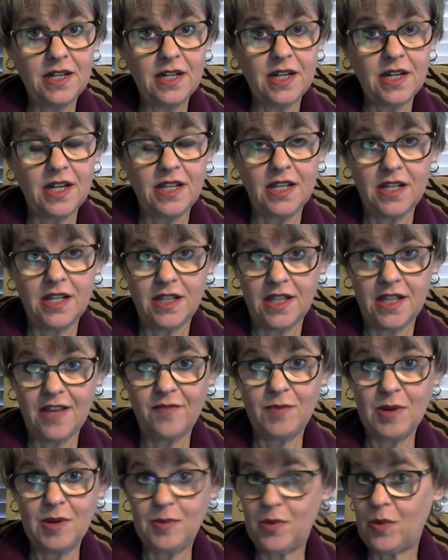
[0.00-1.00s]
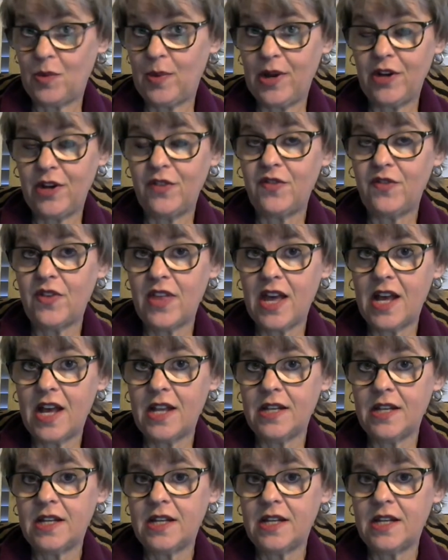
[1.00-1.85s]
and that they've been prepared for that